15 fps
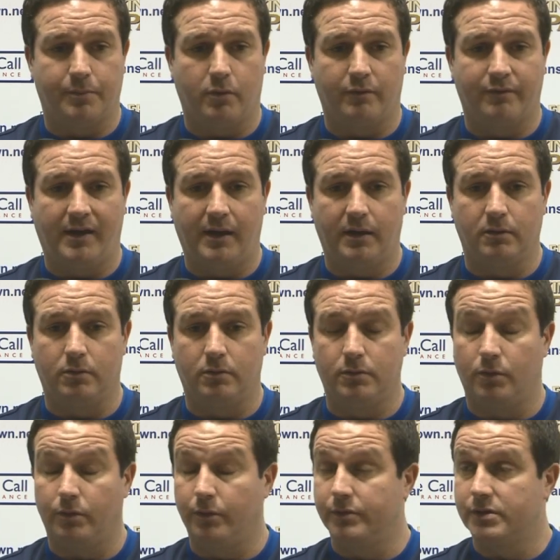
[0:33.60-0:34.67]
Port Vale
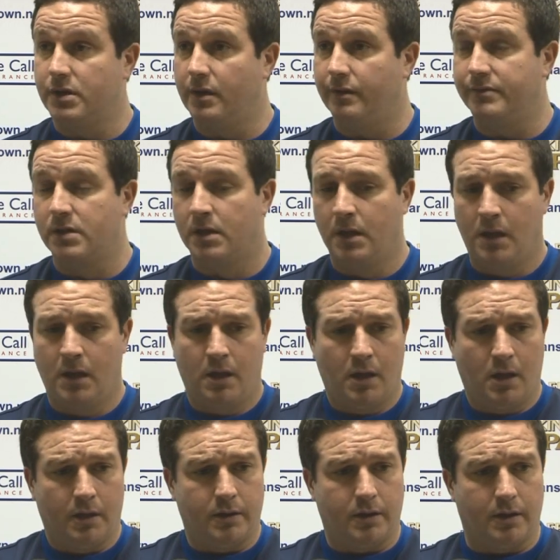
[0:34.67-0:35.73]
or the reserves,
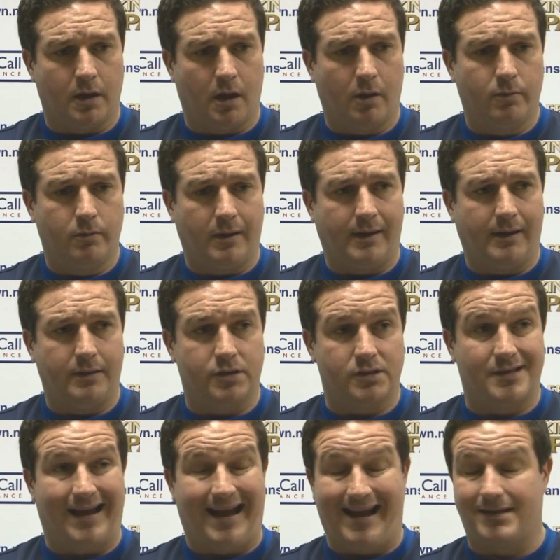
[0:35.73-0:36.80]
and
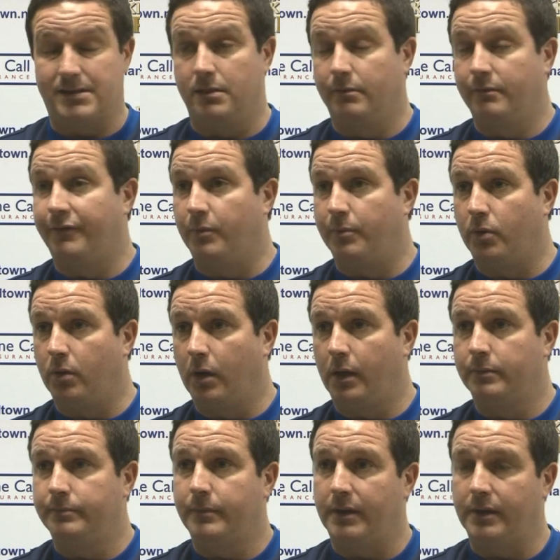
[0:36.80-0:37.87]
just an excellent footballer.